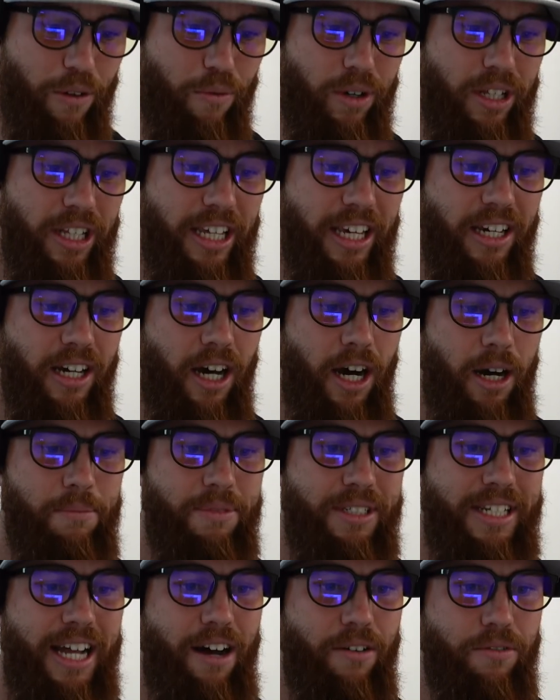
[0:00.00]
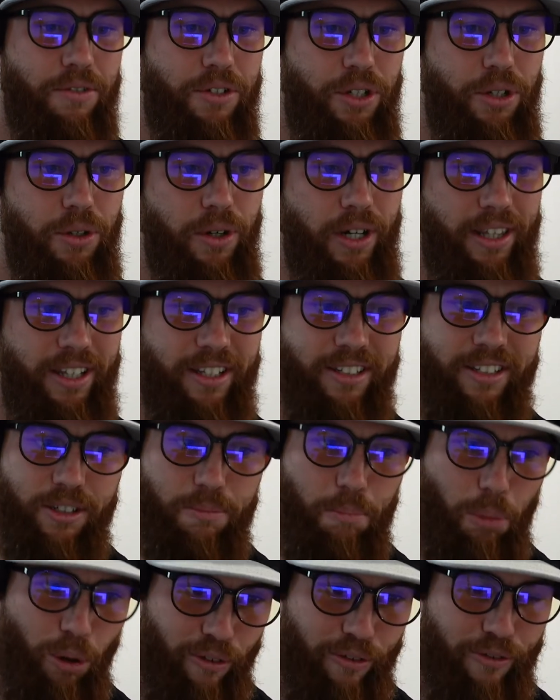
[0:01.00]
really comes down to it and this is
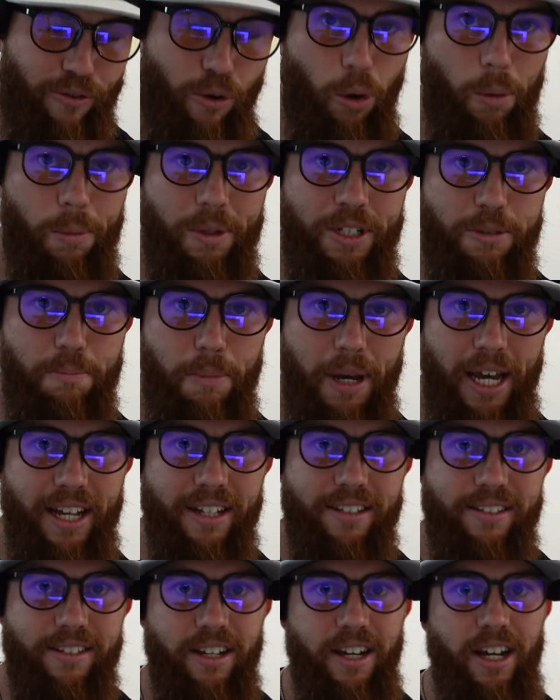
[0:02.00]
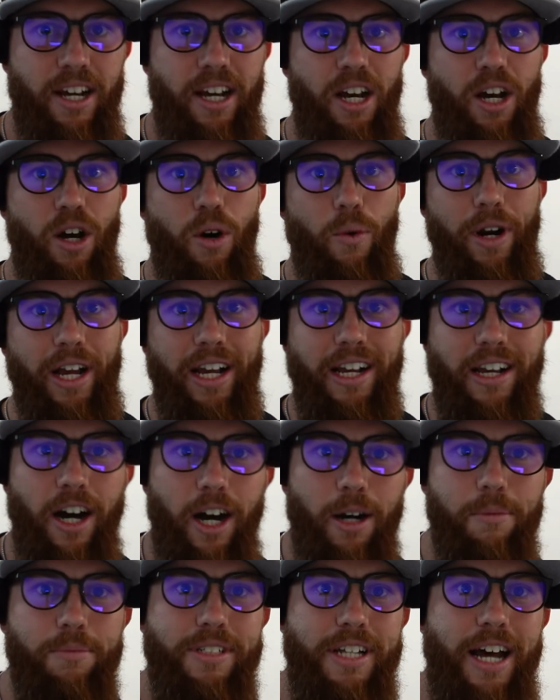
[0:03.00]
performance based when it
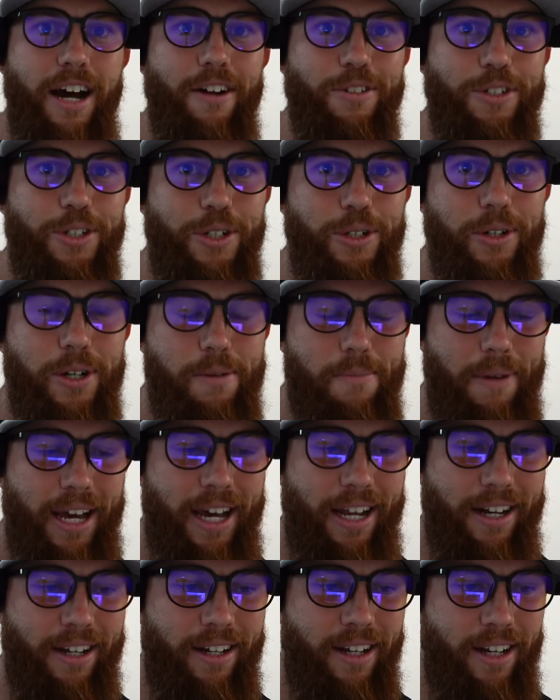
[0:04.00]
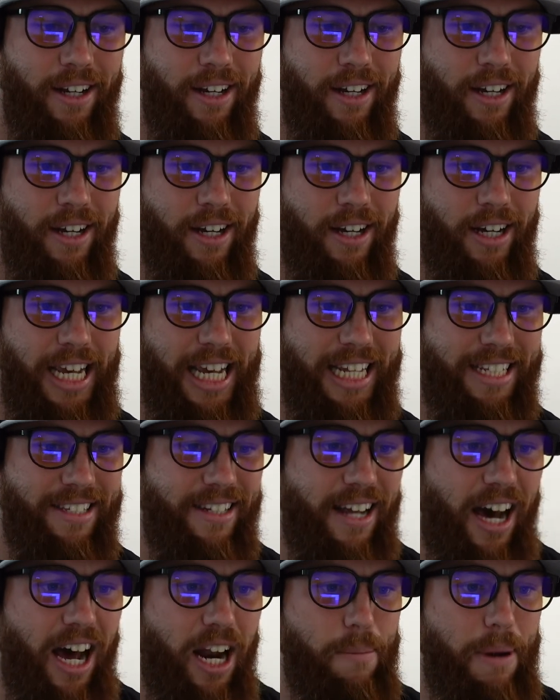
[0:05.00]
comes down to it man it's
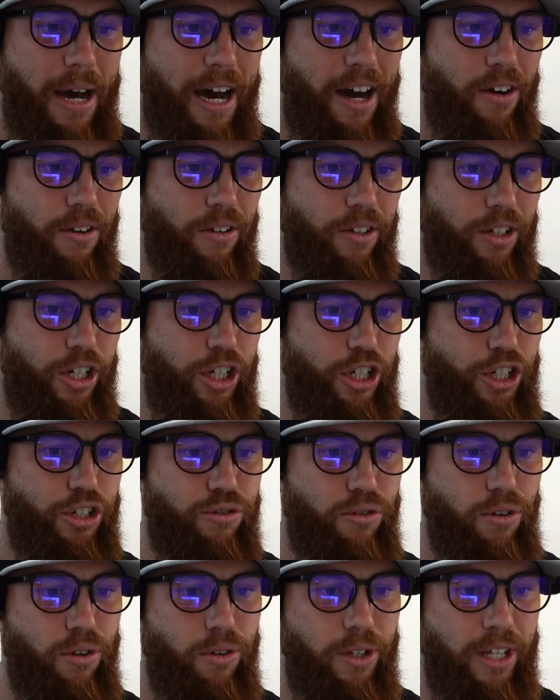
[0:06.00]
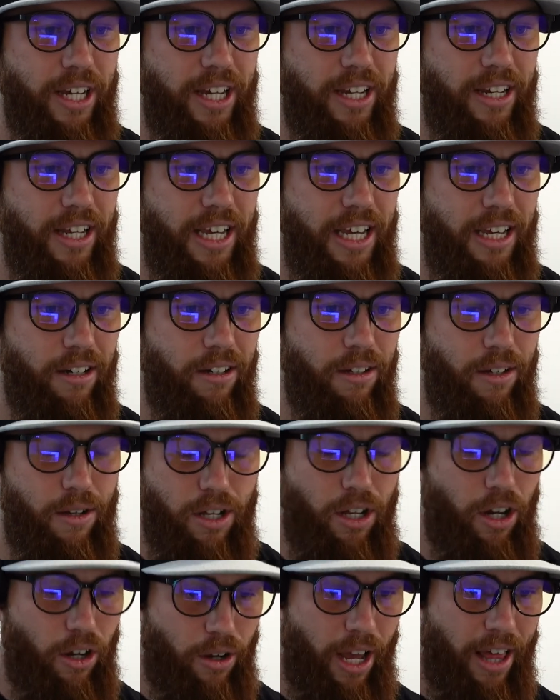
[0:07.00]
not about controlling
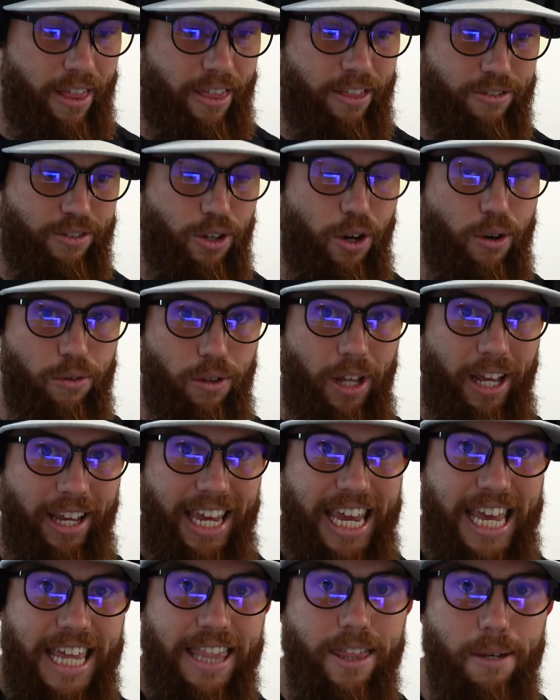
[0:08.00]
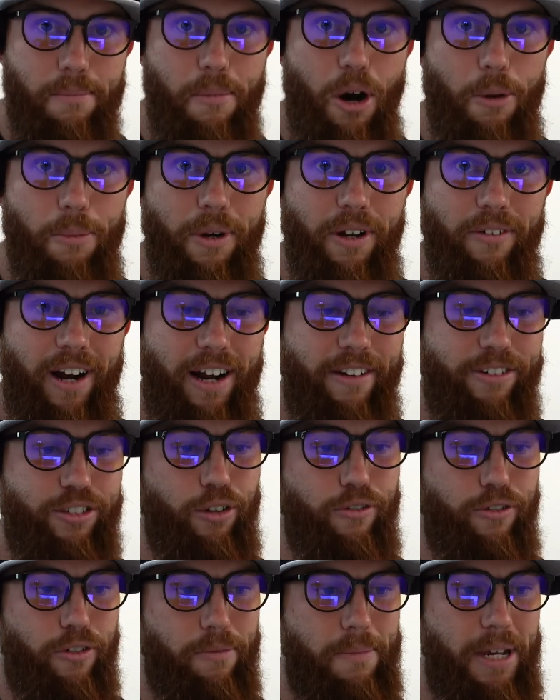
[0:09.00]
uh, okay so like in the moment right so
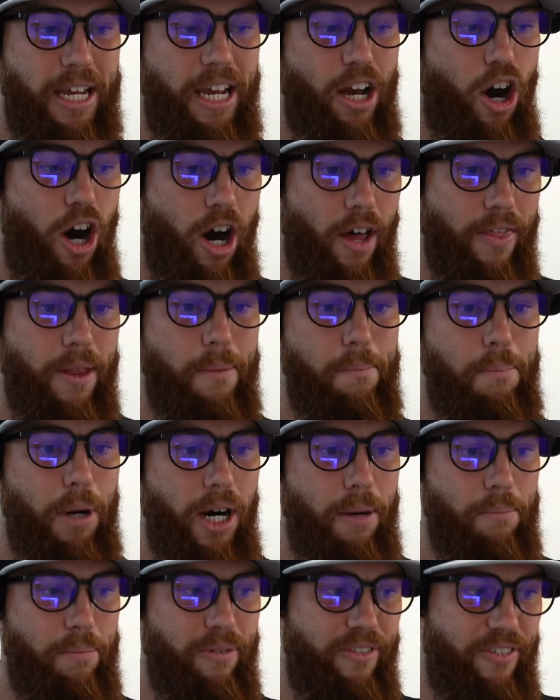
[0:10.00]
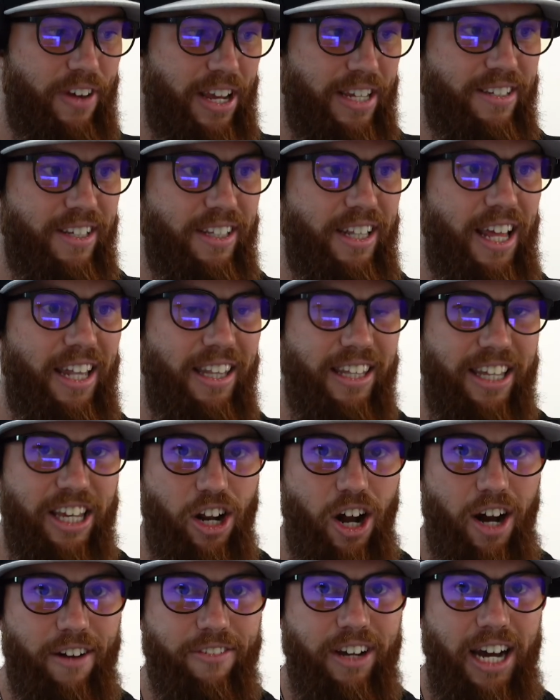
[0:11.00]
for me on the bump facing that
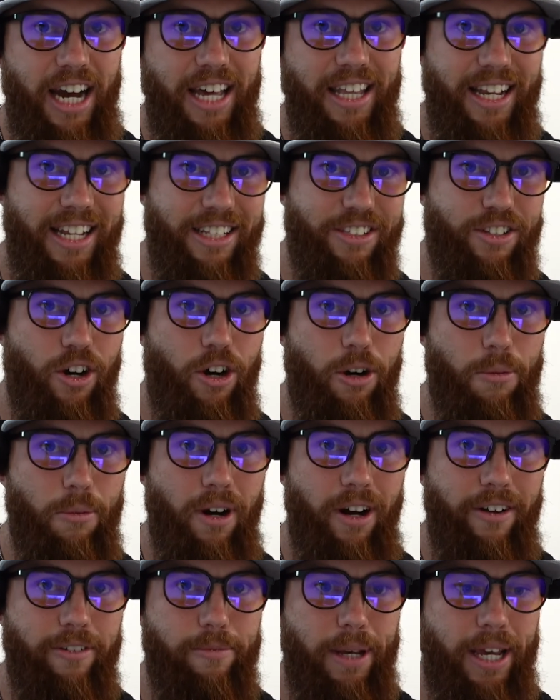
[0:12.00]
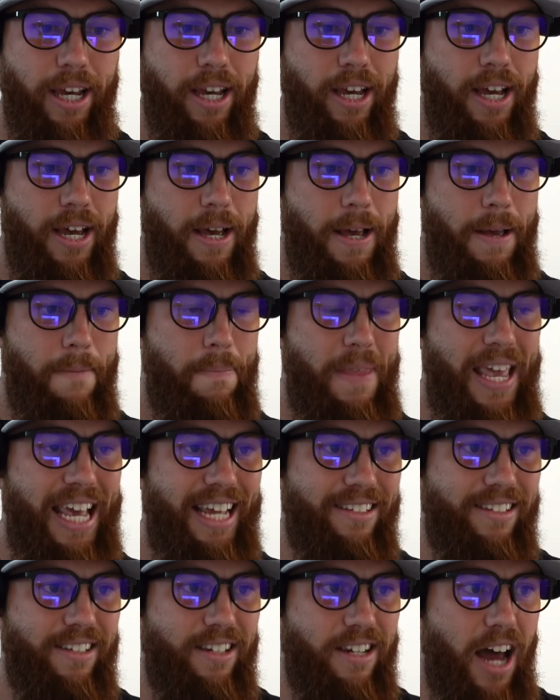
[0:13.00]
leadoff guy that hits a homer off me
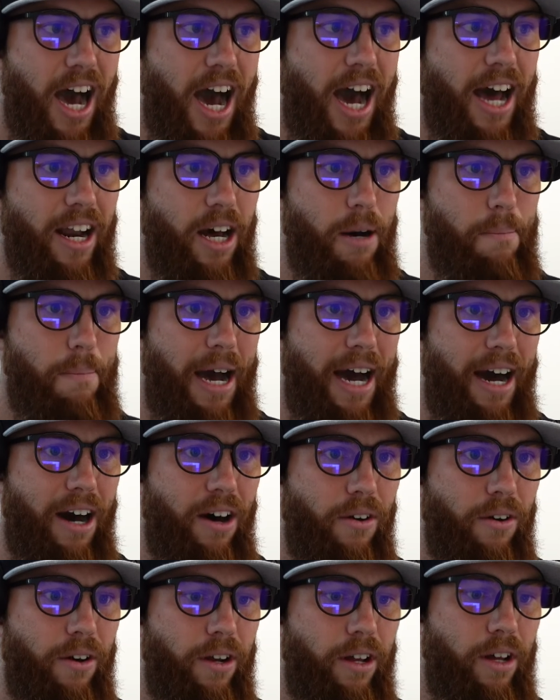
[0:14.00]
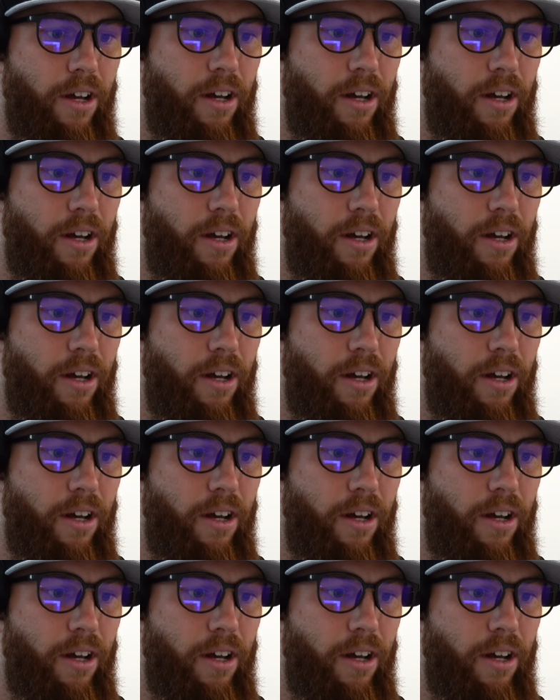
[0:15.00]
it's not about